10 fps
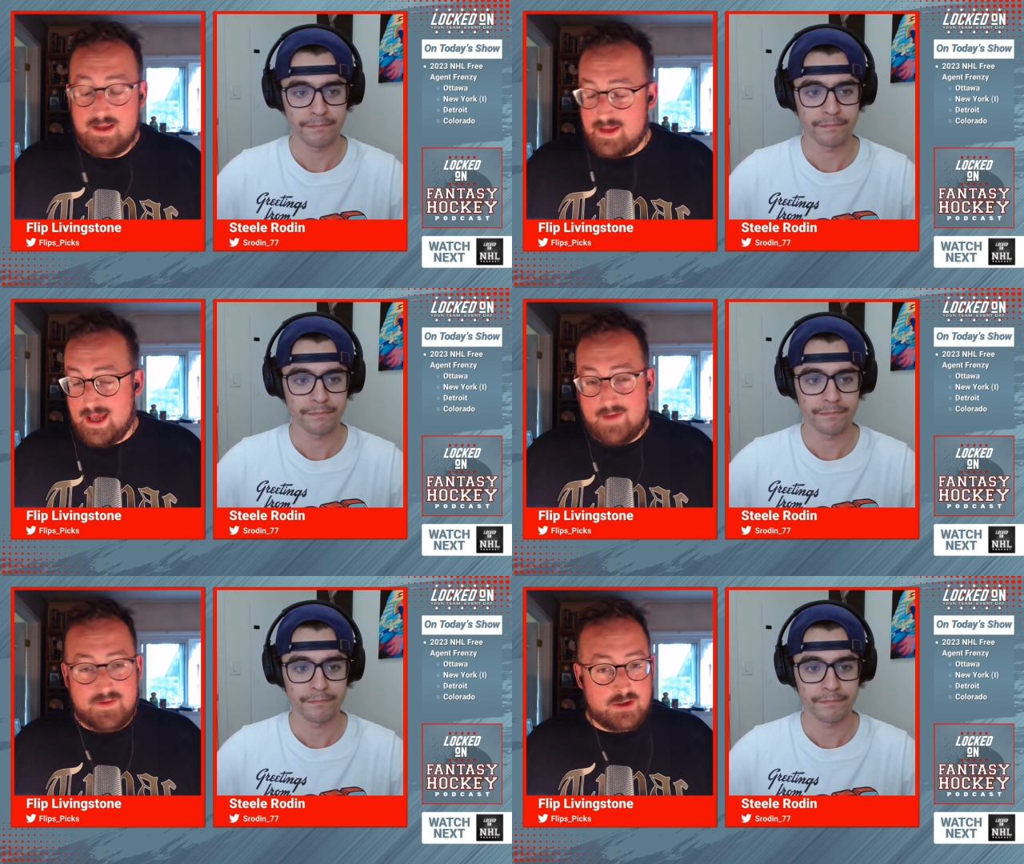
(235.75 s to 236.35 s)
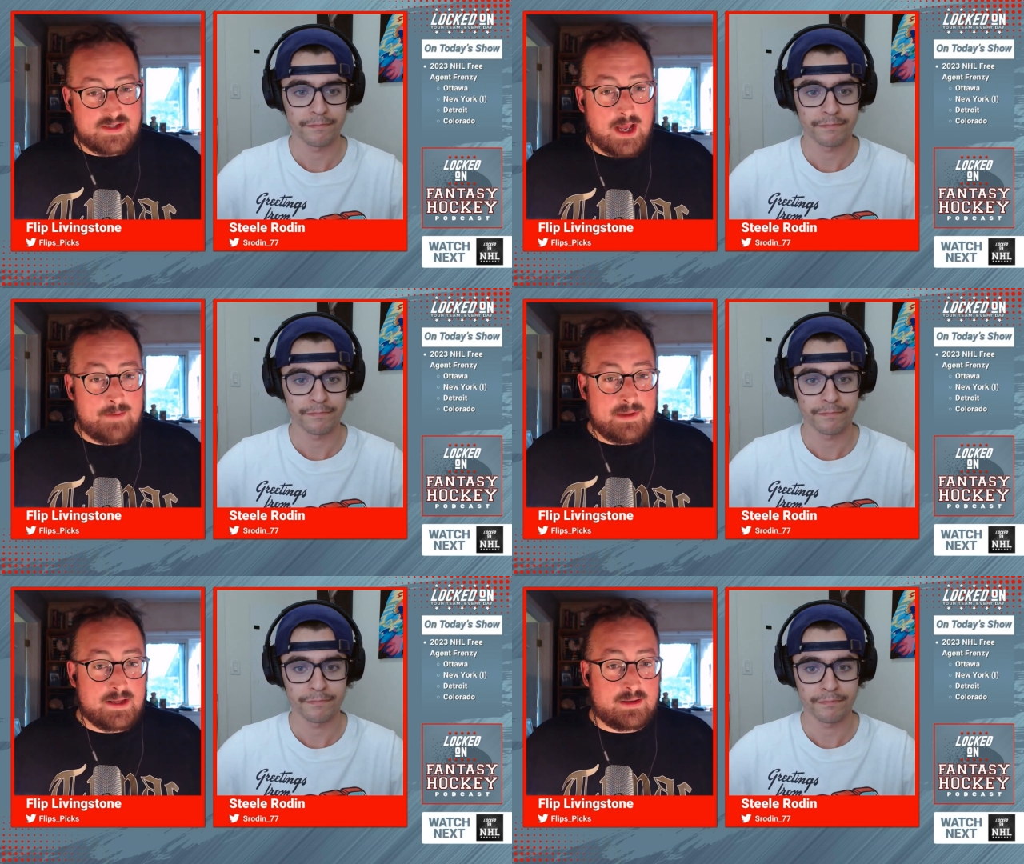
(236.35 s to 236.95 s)
Speaker 1: They have their
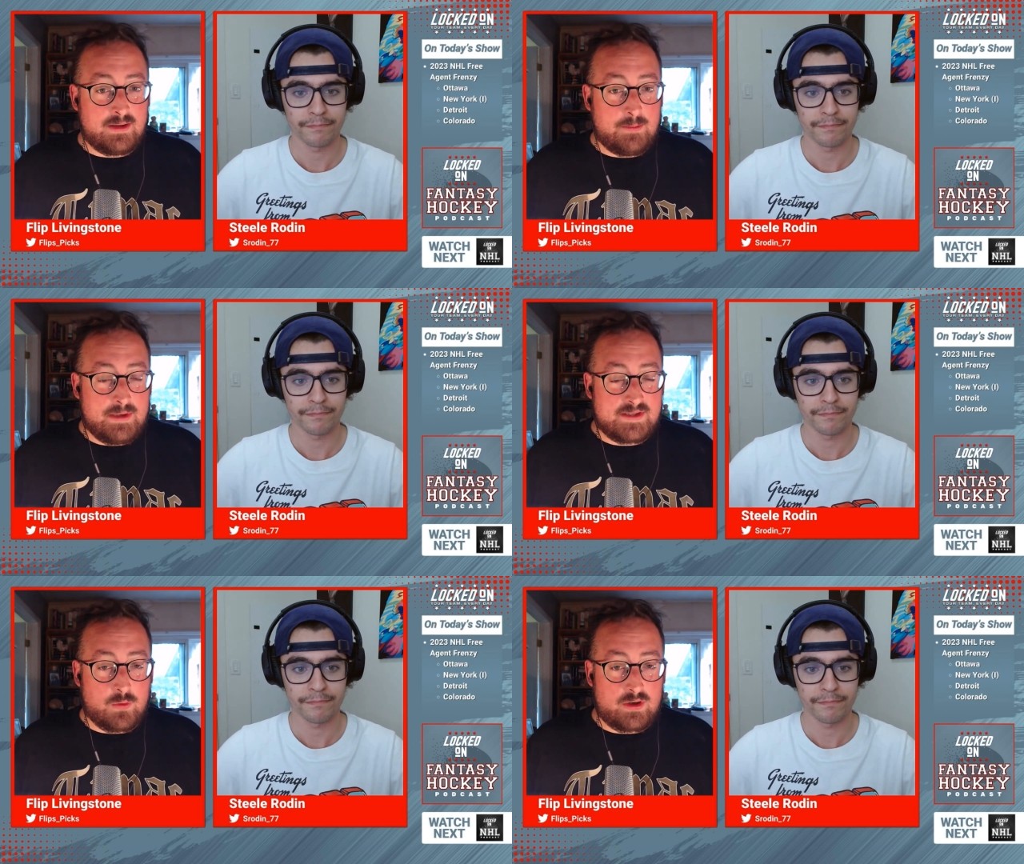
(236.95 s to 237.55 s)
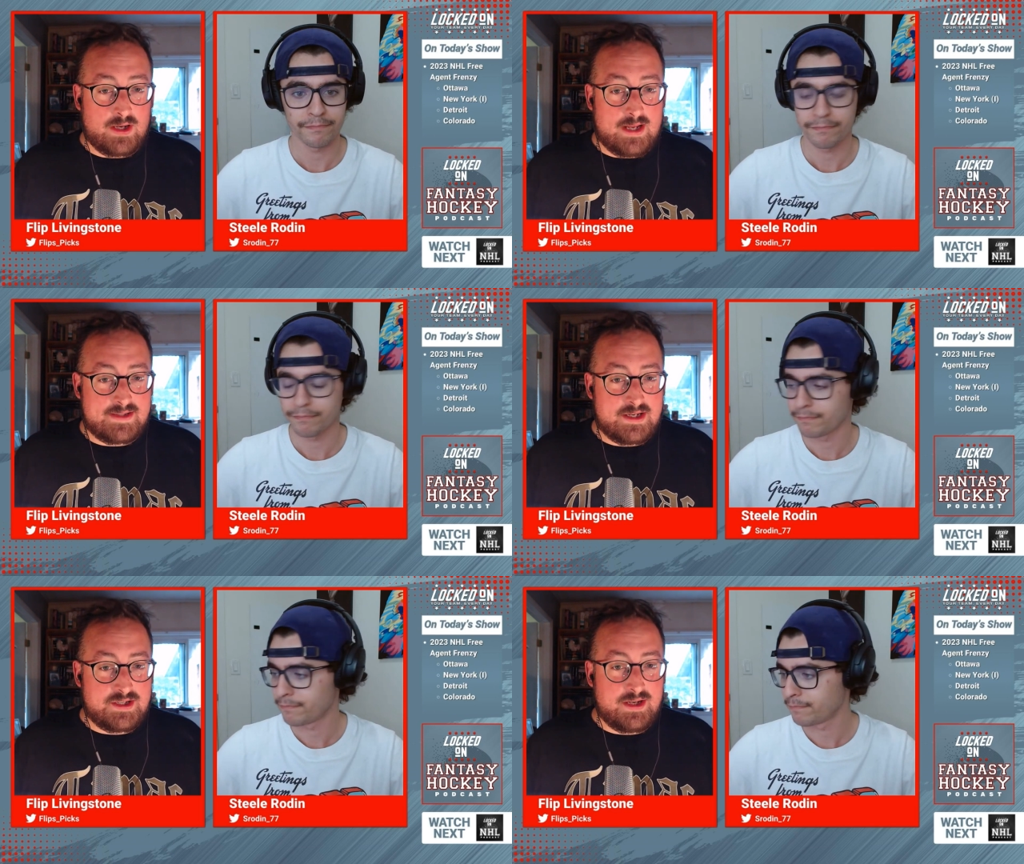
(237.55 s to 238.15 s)
time in the Columbus
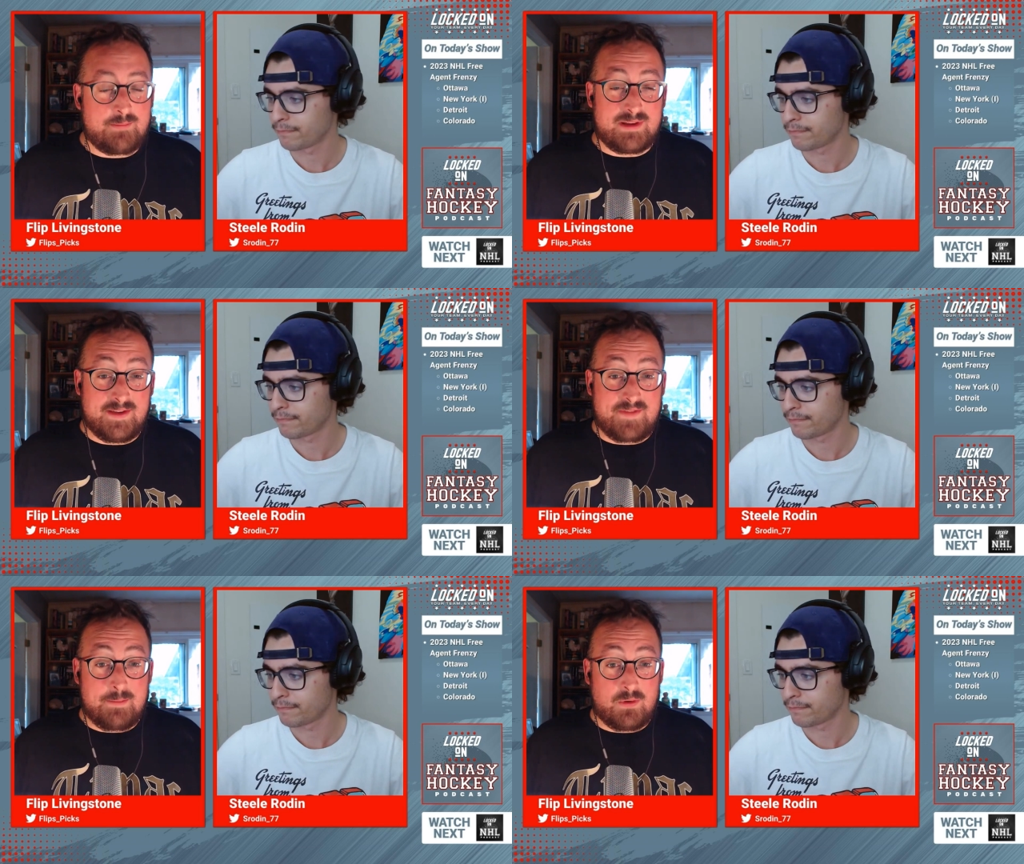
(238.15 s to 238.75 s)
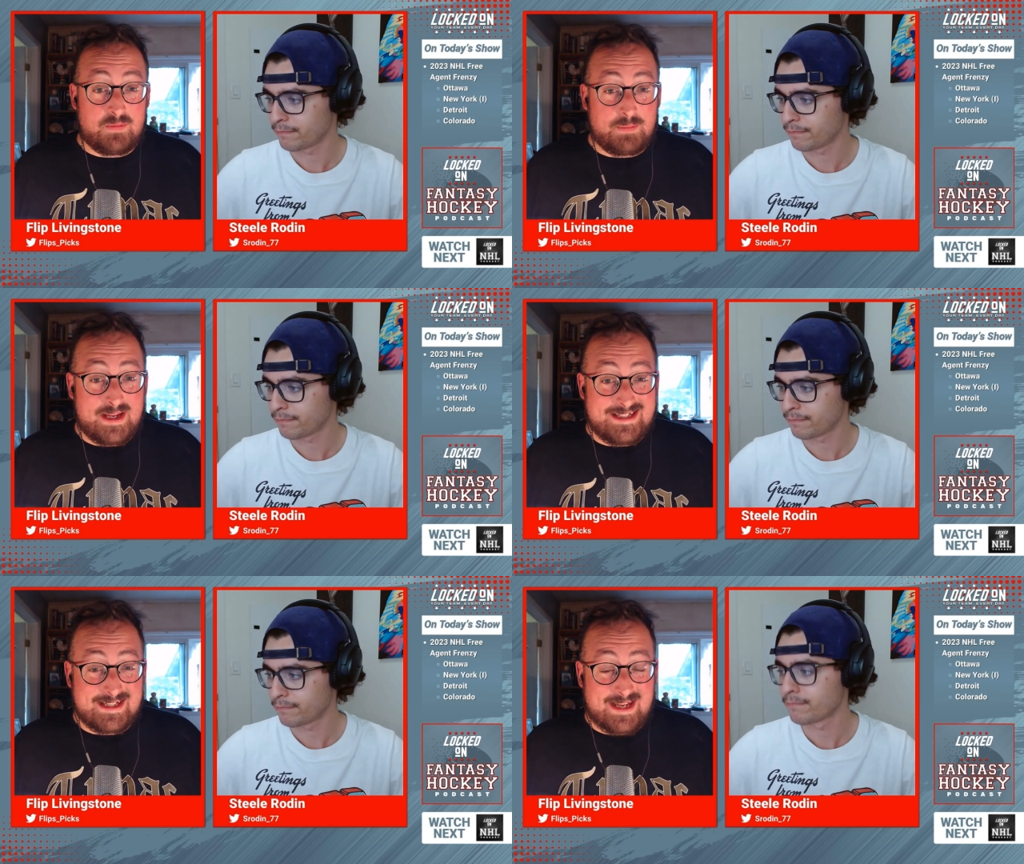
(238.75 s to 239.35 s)
organization. I believe they both
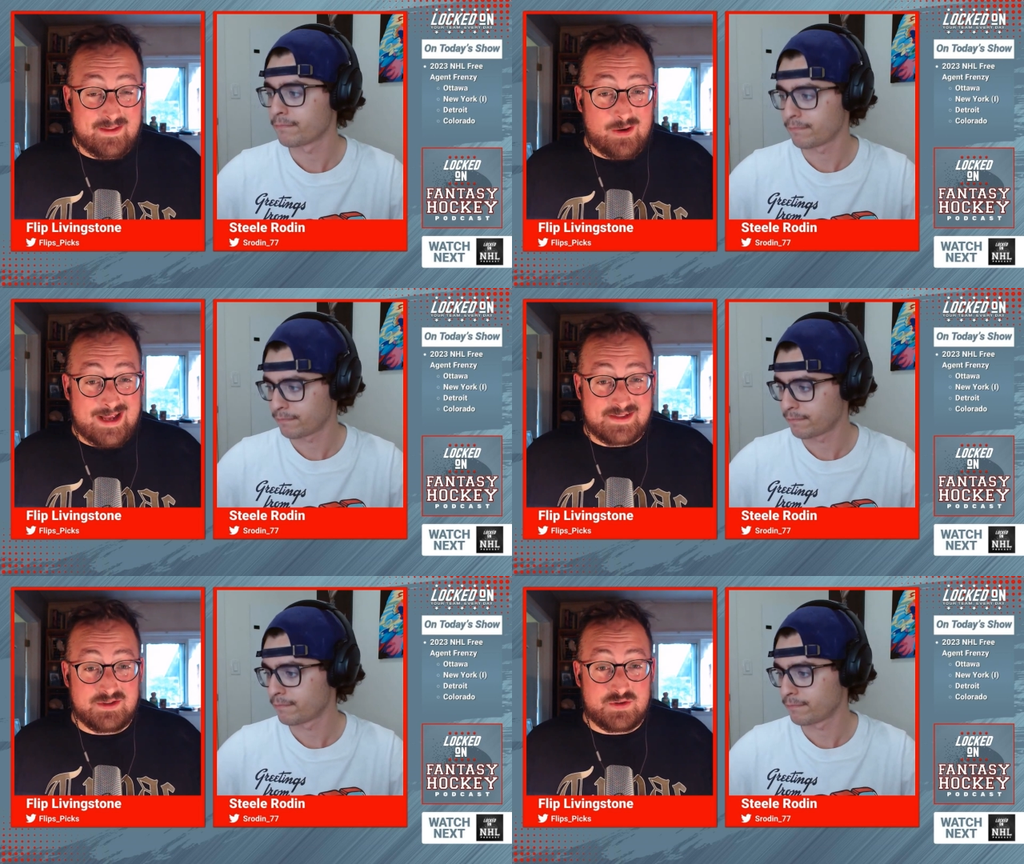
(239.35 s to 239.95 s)
played together as a